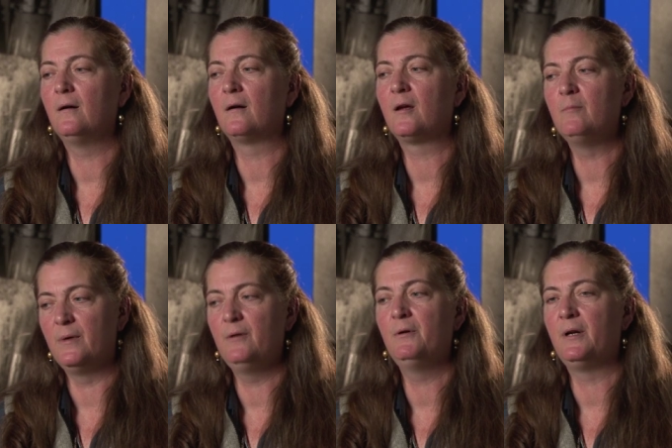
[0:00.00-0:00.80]
a
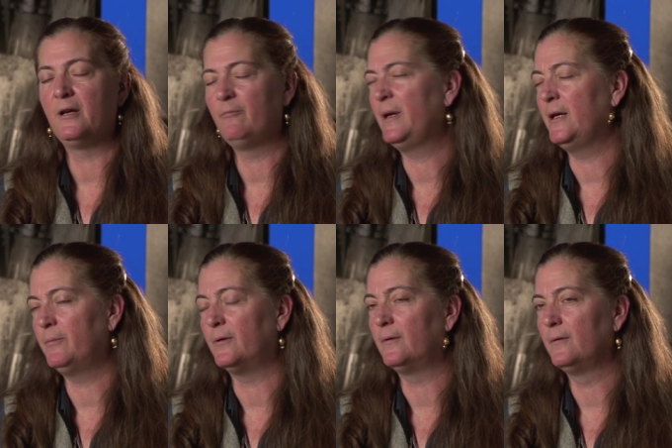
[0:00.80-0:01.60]
community of
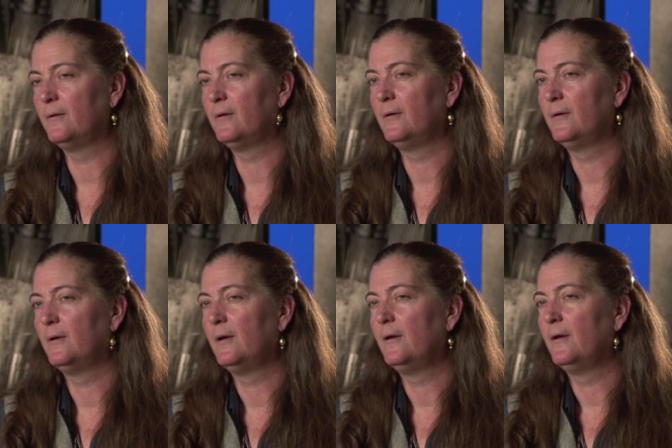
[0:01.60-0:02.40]
people
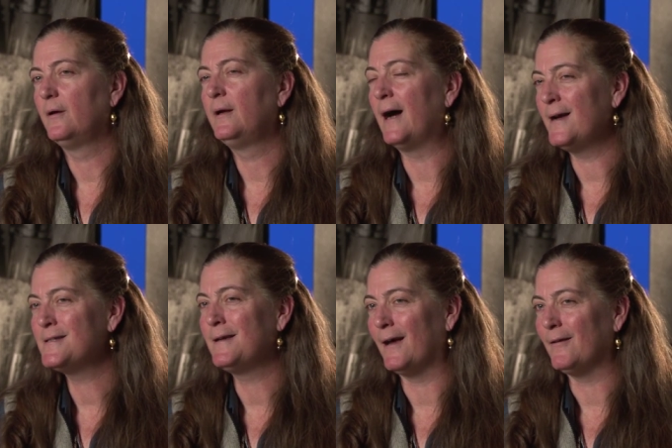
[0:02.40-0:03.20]
got
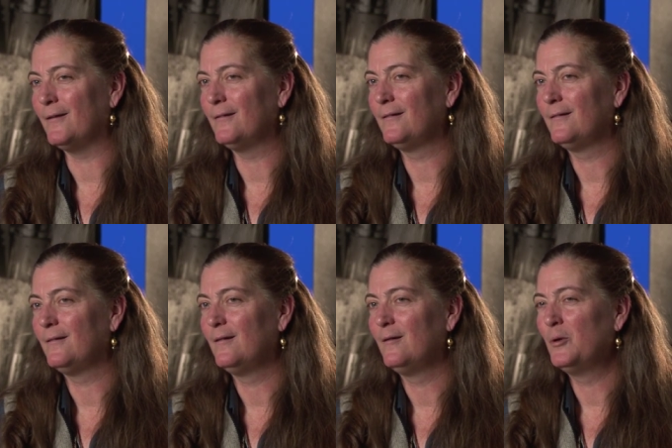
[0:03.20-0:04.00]
together,
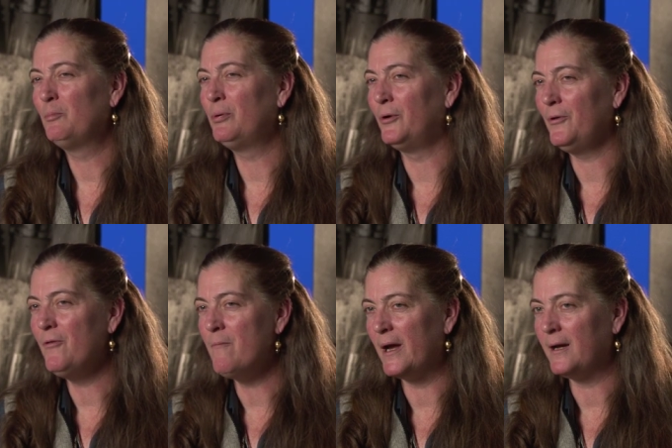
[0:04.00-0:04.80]
pulled
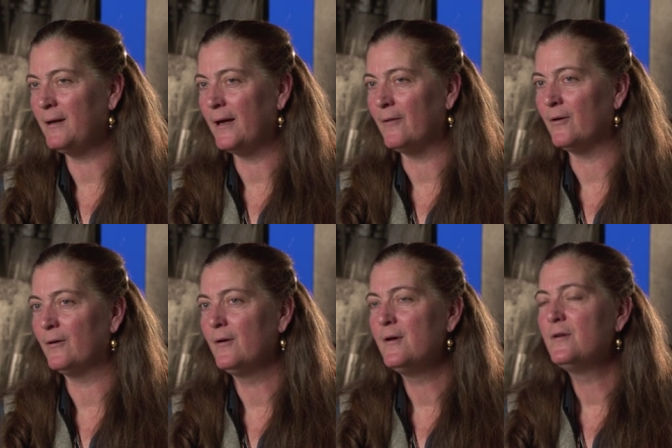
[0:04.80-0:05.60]
the money together
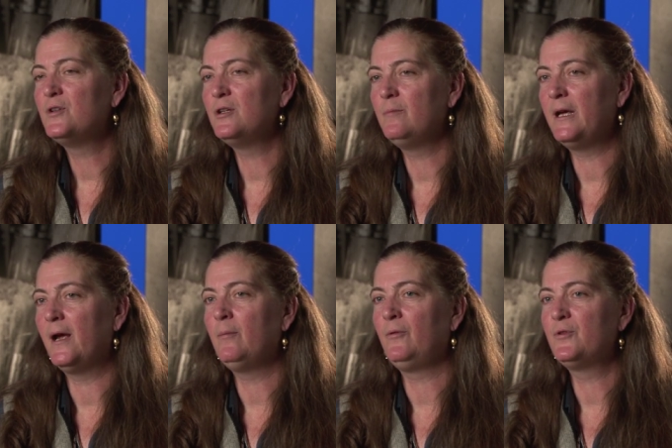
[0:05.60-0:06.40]
to be
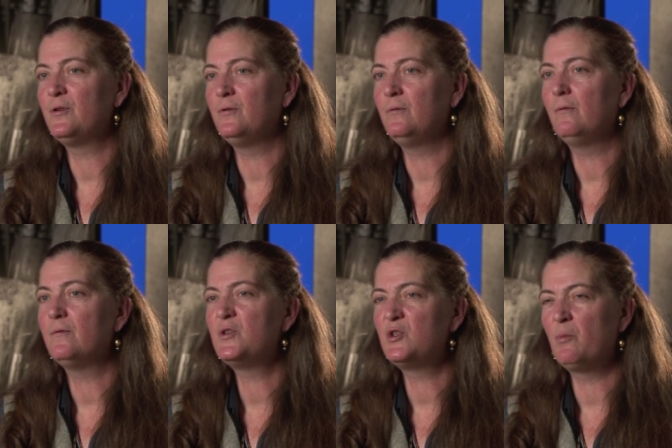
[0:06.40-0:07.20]
able to
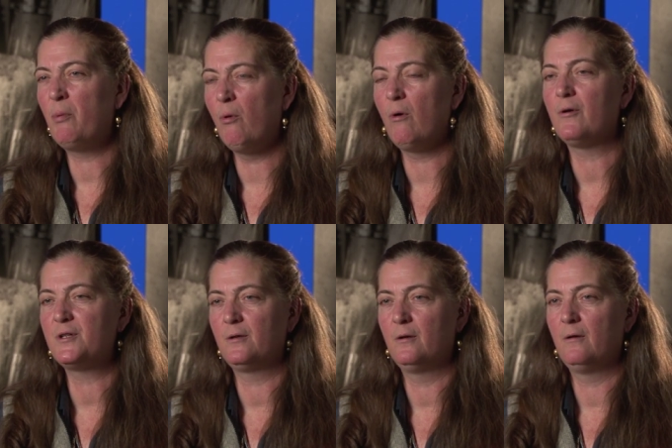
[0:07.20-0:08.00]

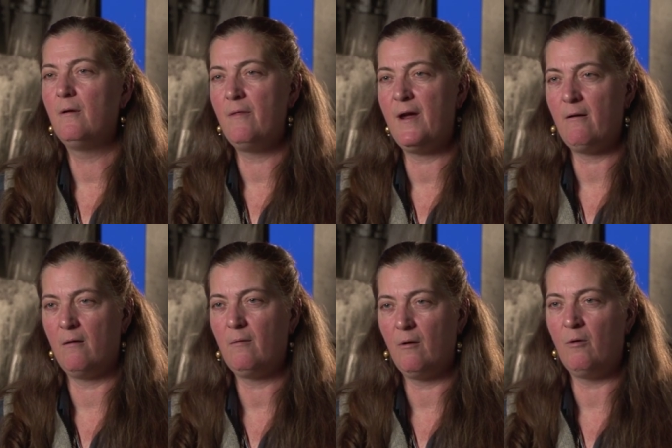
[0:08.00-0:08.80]
support
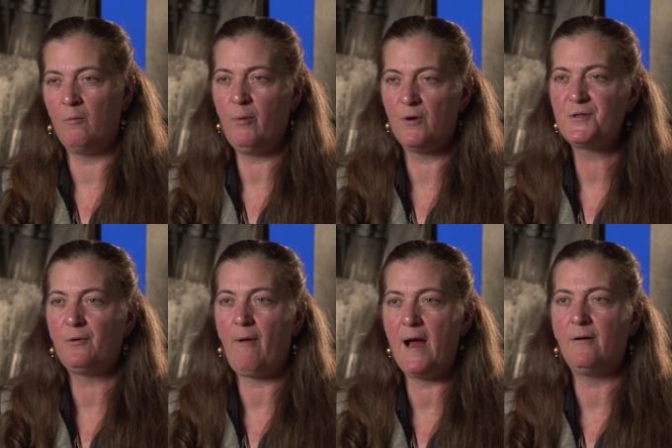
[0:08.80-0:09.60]
their own
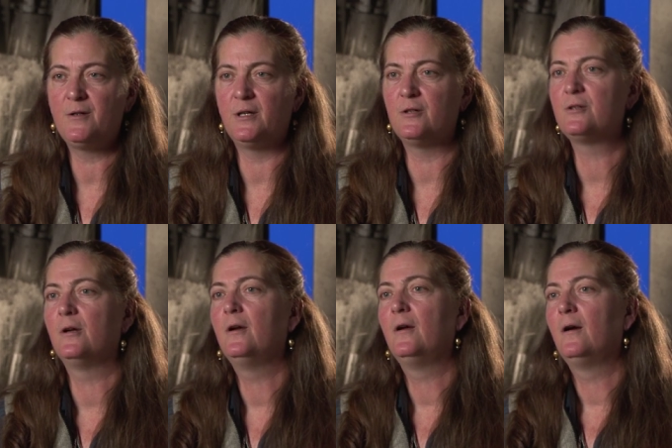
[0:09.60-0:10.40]
personal heritage
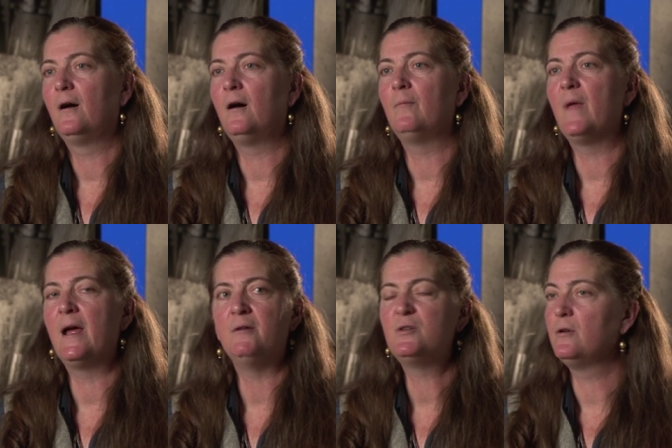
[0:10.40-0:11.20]
um,
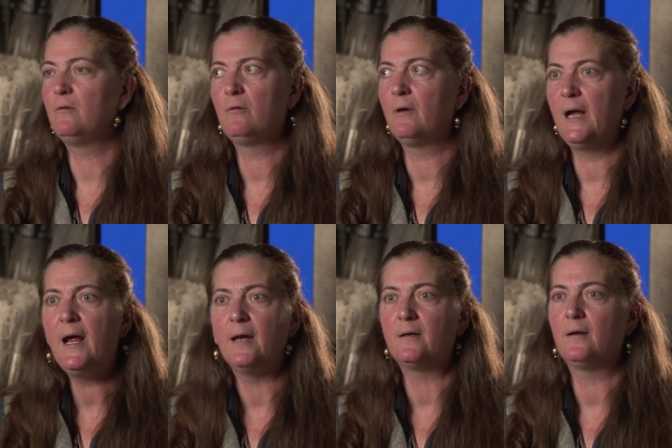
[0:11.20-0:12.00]
and to
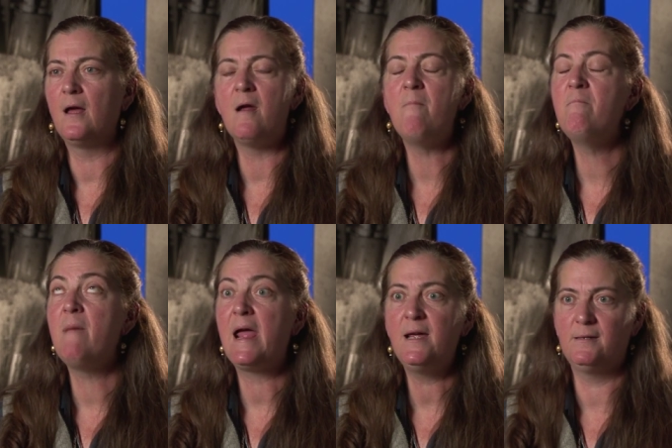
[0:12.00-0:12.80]
create an
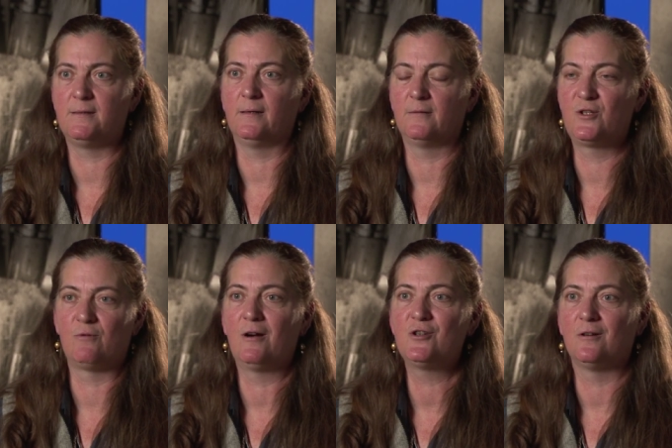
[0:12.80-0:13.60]
amazing
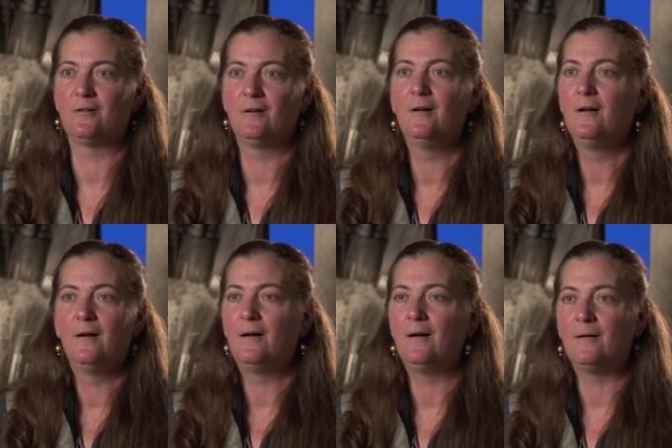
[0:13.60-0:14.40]
structure
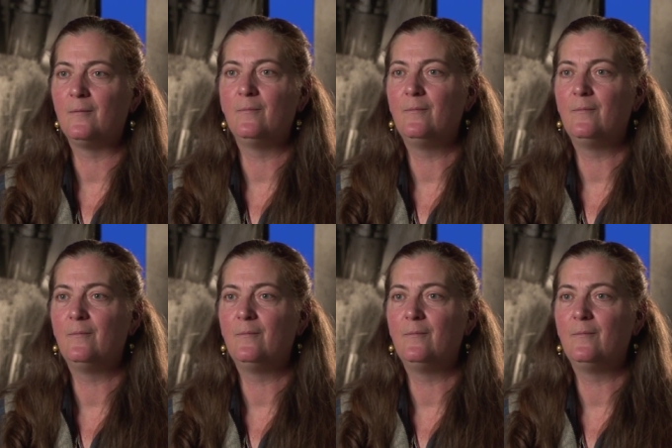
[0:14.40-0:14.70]
uh,